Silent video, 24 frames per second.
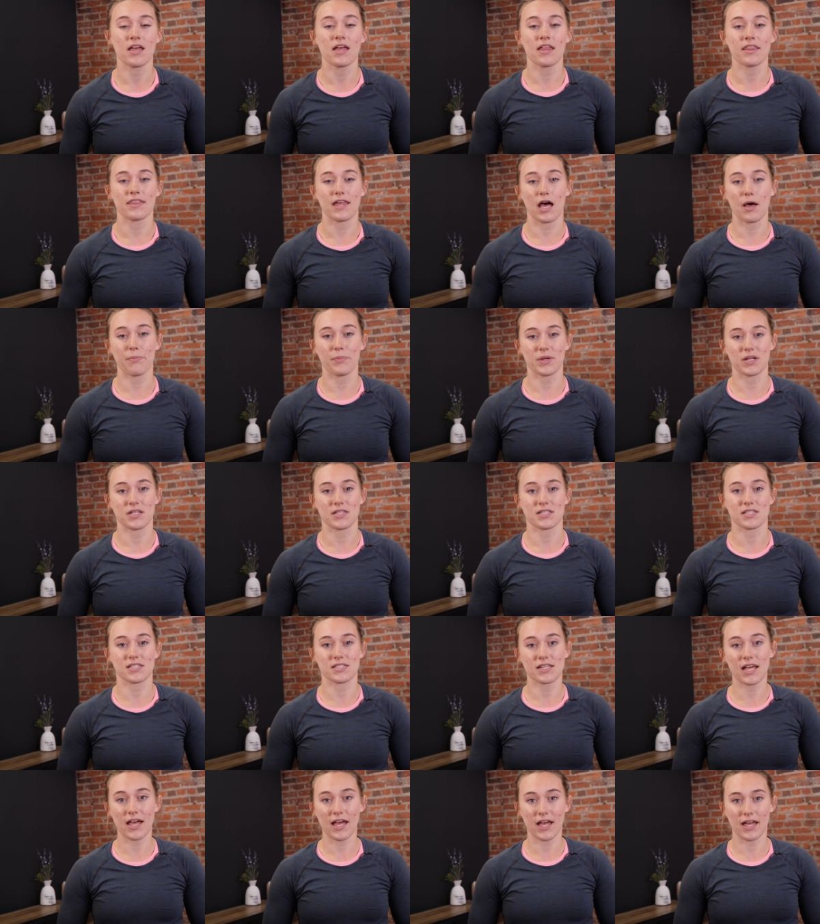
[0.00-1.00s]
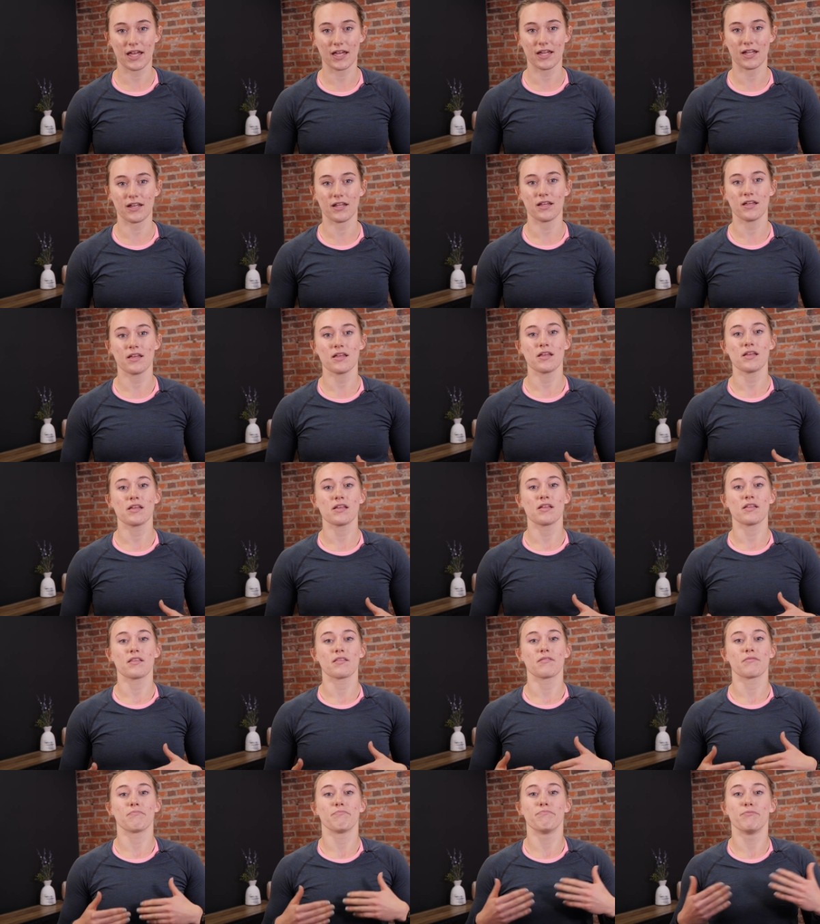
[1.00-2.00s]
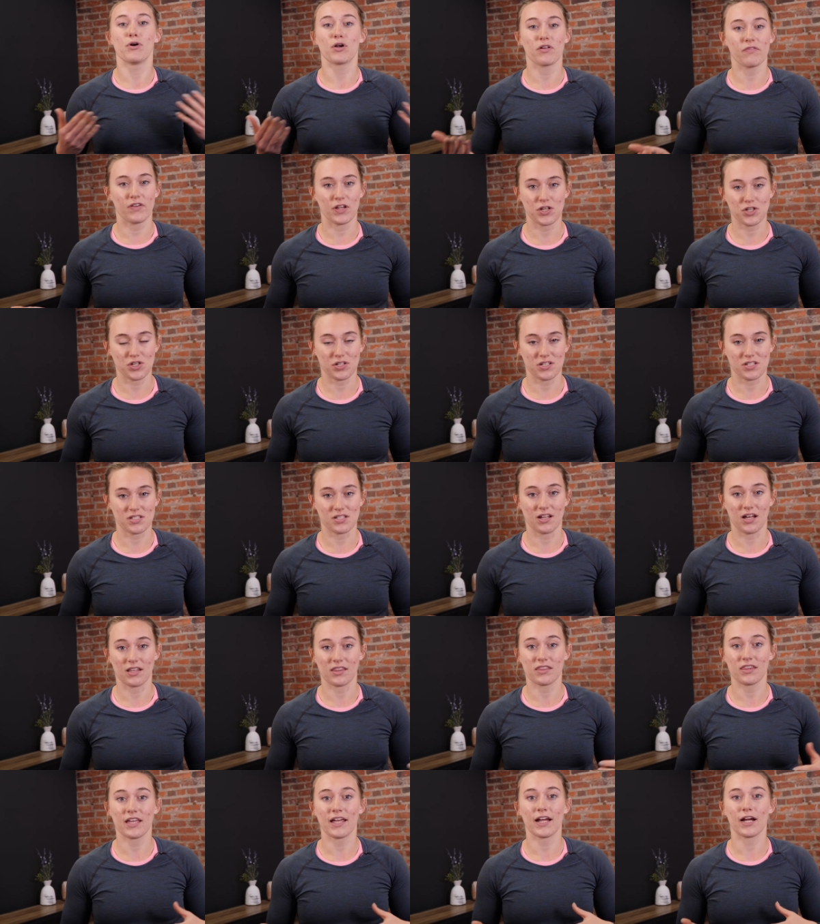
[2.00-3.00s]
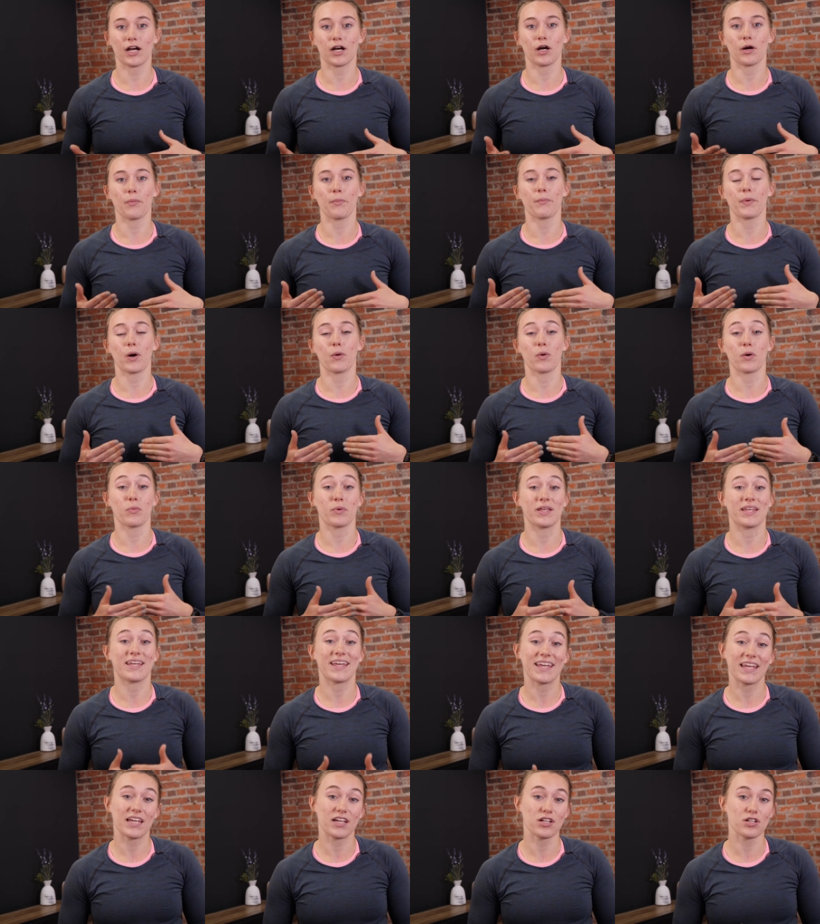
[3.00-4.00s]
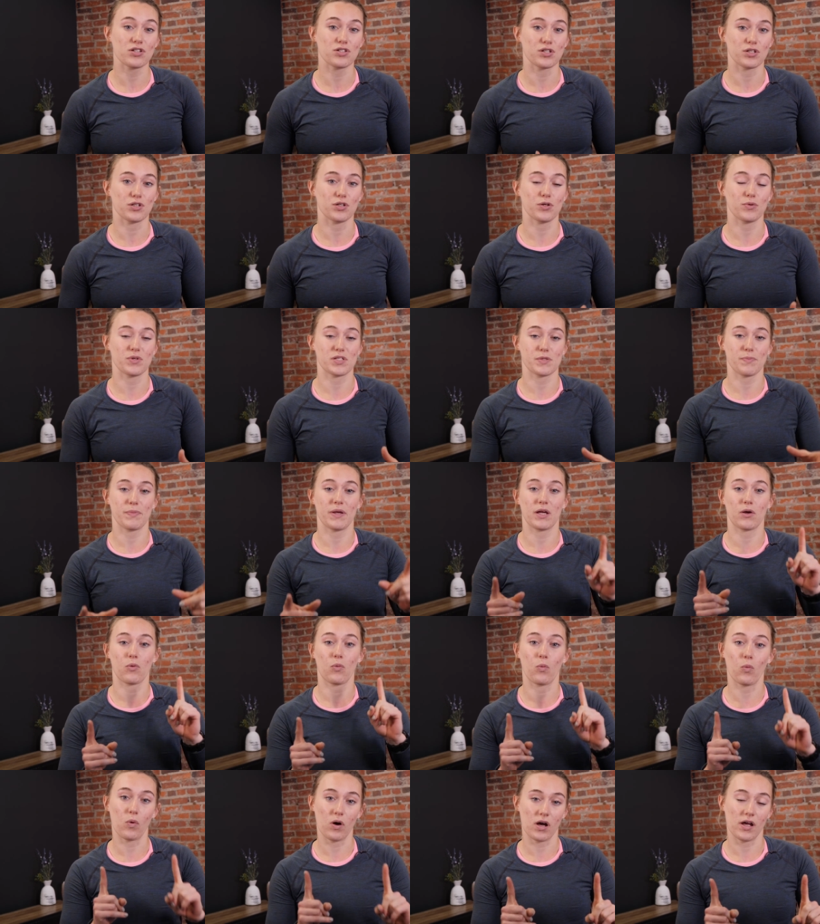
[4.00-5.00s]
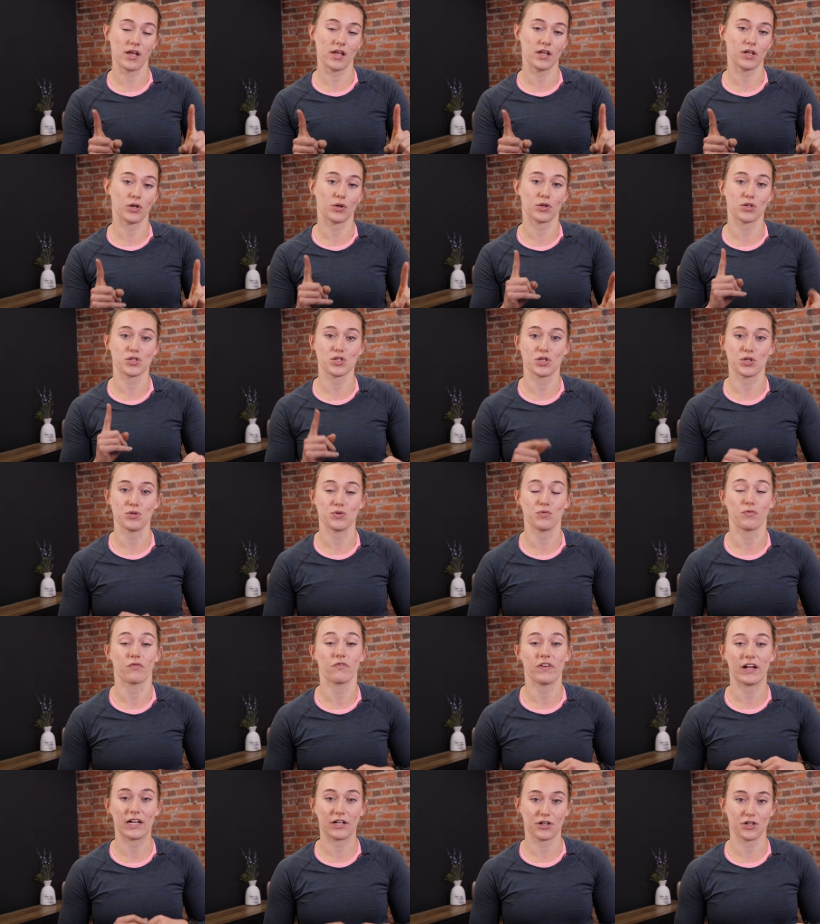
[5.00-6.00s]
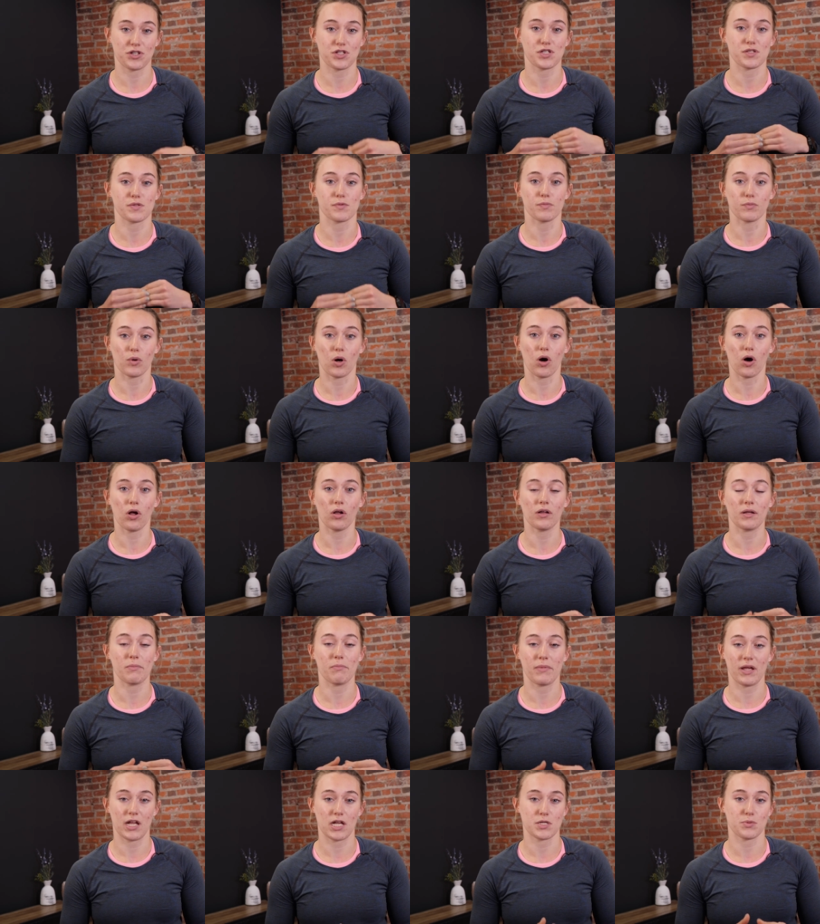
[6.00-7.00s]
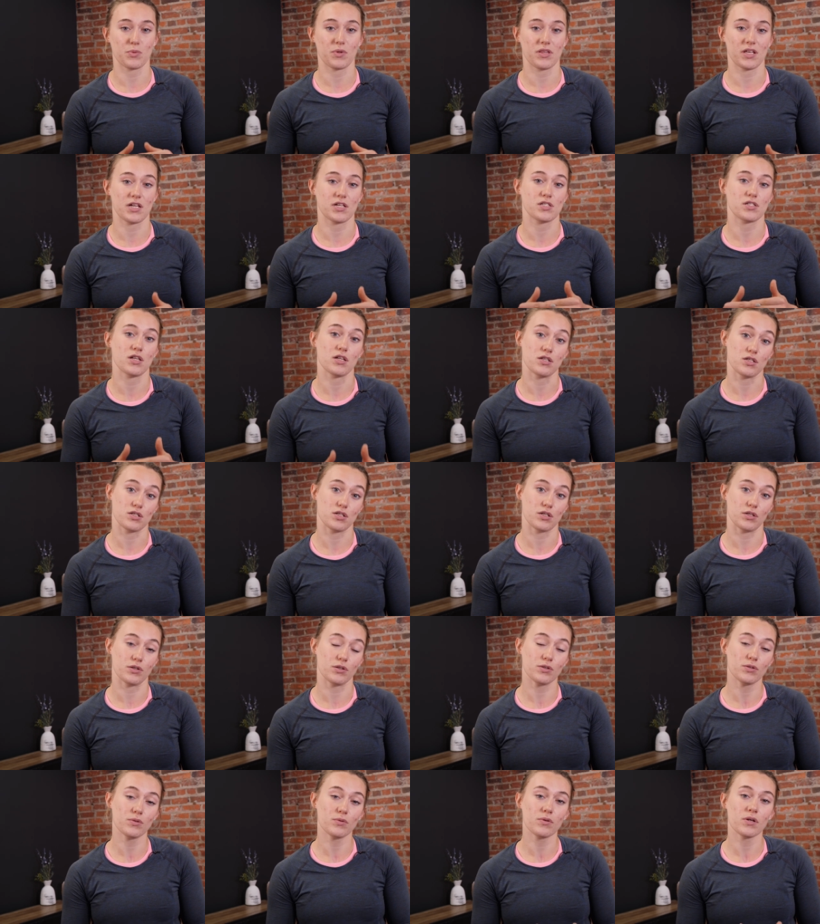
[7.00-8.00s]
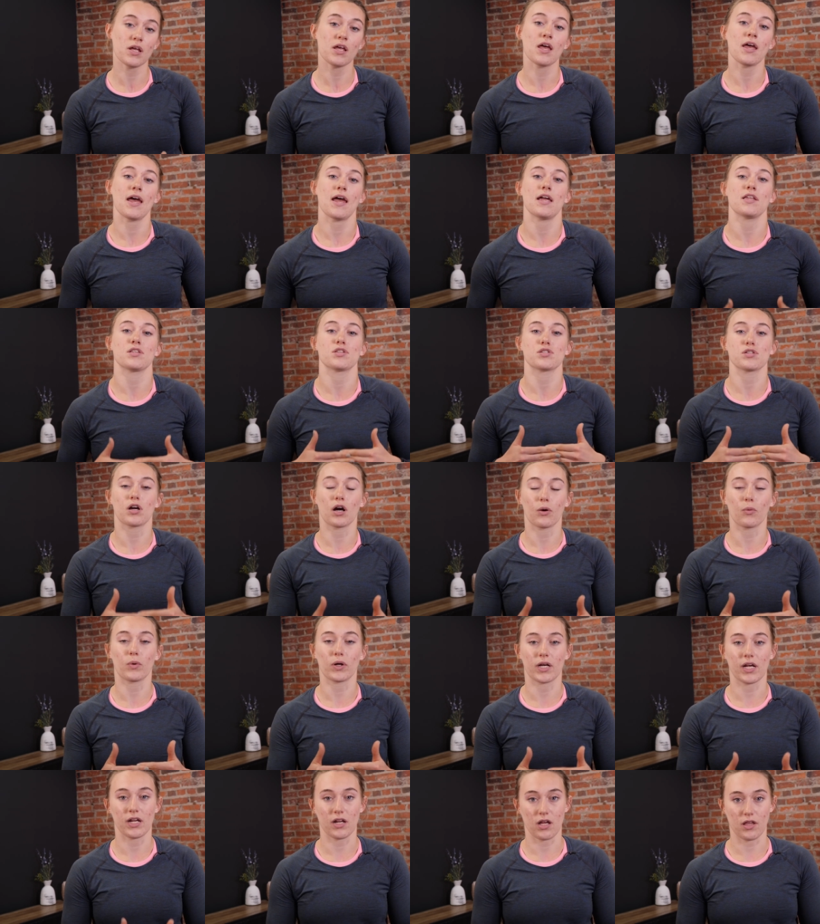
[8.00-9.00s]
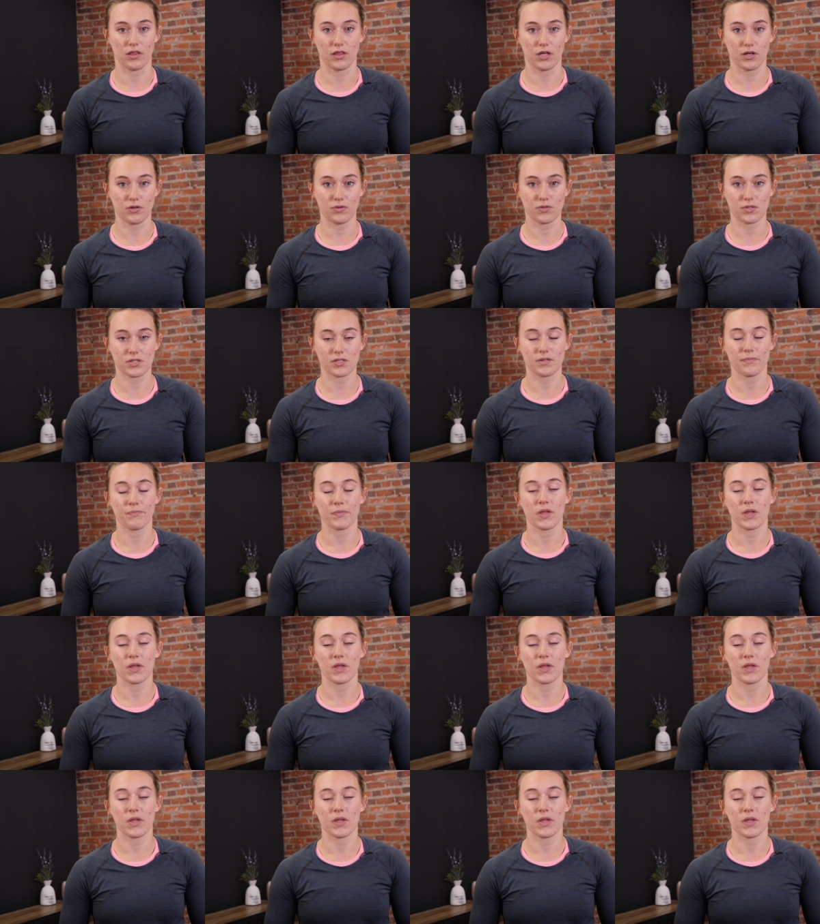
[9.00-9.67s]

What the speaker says: That being said, motivation is not there, but what we can do is pick 1 or 2 very small and manageable things to do and start working on those.